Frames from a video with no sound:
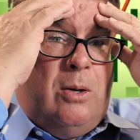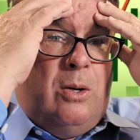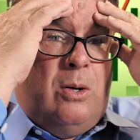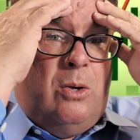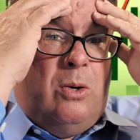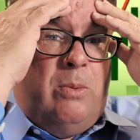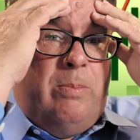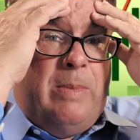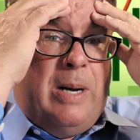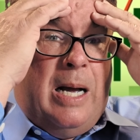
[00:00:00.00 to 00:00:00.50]

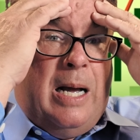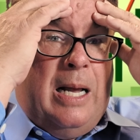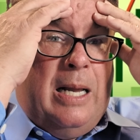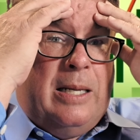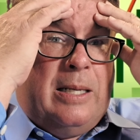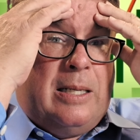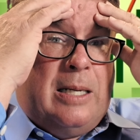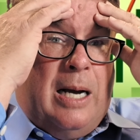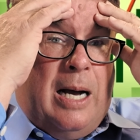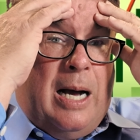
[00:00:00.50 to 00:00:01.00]
Oh
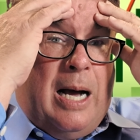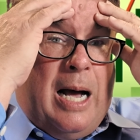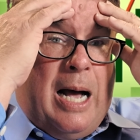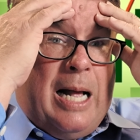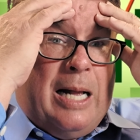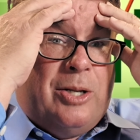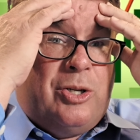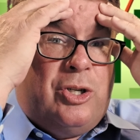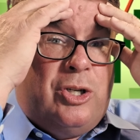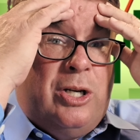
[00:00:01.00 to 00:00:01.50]
my
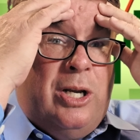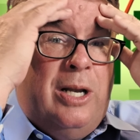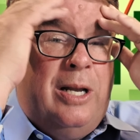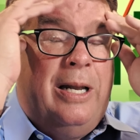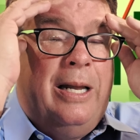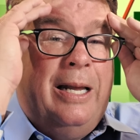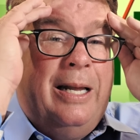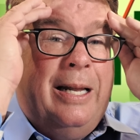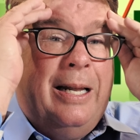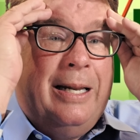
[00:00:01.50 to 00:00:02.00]
gosh.
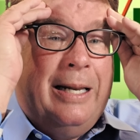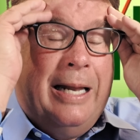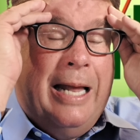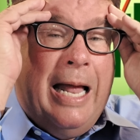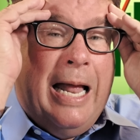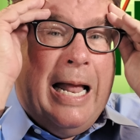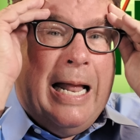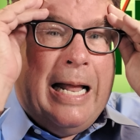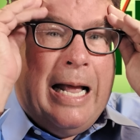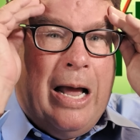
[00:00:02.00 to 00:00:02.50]

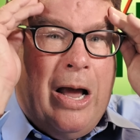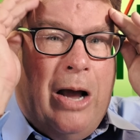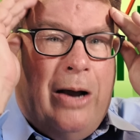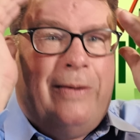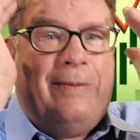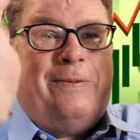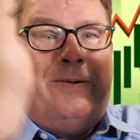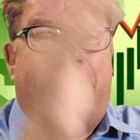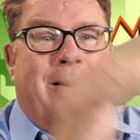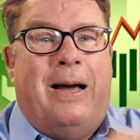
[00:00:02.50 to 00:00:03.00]

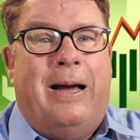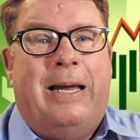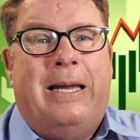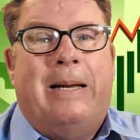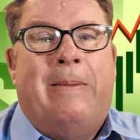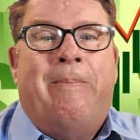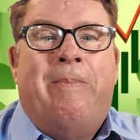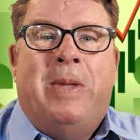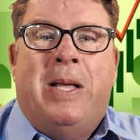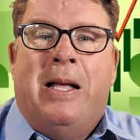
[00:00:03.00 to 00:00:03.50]
All
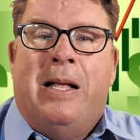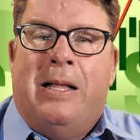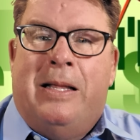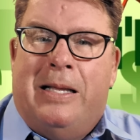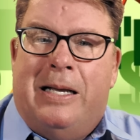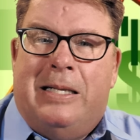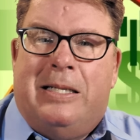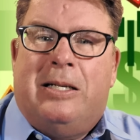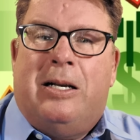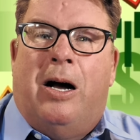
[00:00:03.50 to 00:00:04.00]
right,
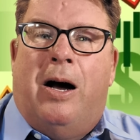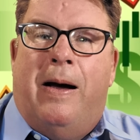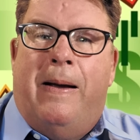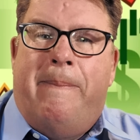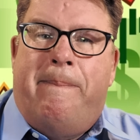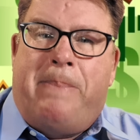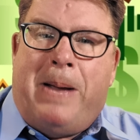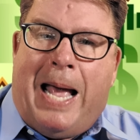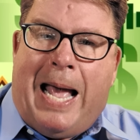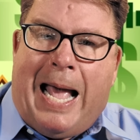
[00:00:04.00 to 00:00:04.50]
let's
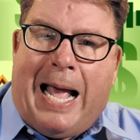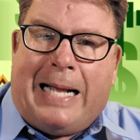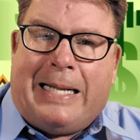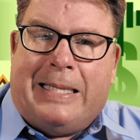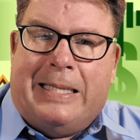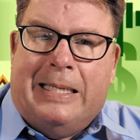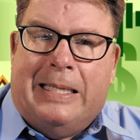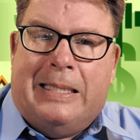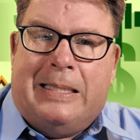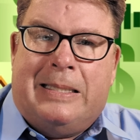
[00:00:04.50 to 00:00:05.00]

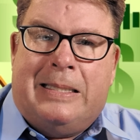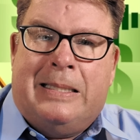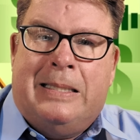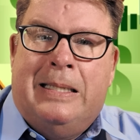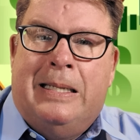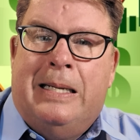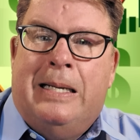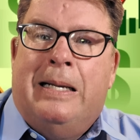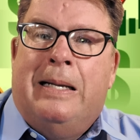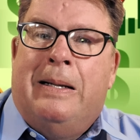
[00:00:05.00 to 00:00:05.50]
unpack
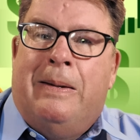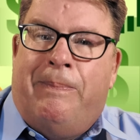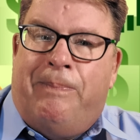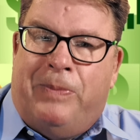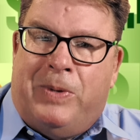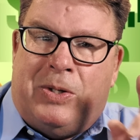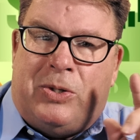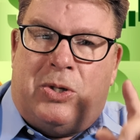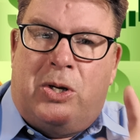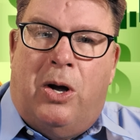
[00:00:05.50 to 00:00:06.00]
this.
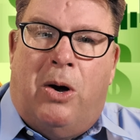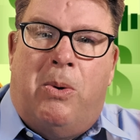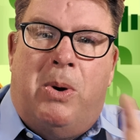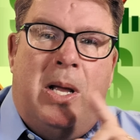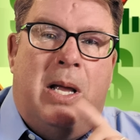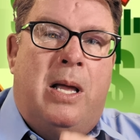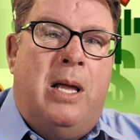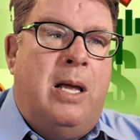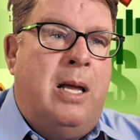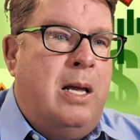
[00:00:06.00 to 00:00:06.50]
So,
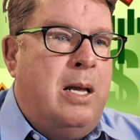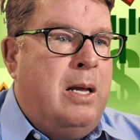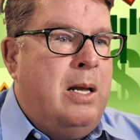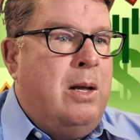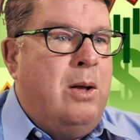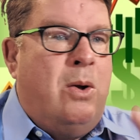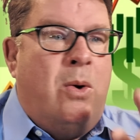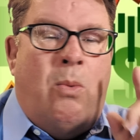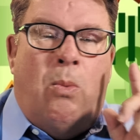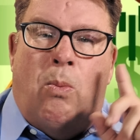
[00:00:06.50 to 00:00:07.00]

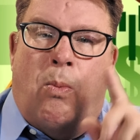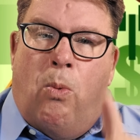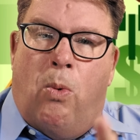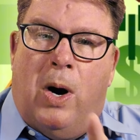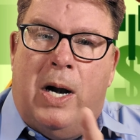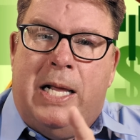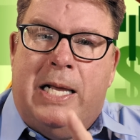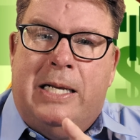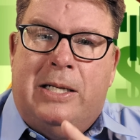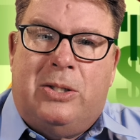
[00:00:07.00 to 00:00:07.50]

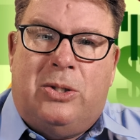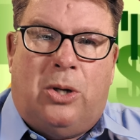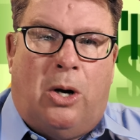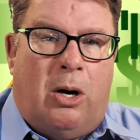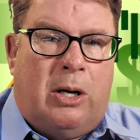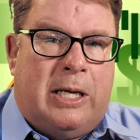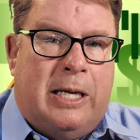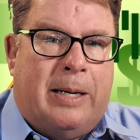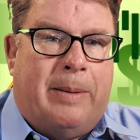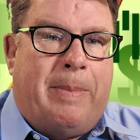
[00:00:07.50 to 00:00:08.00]
what he's
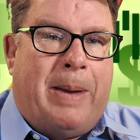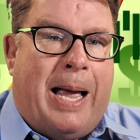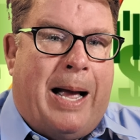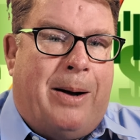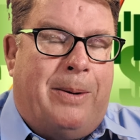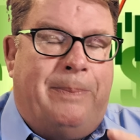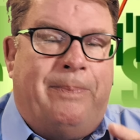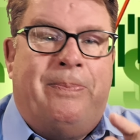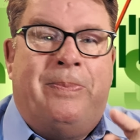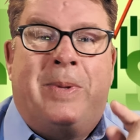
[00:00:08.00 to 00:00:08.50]
talking
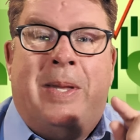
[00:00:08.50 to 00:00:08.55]
about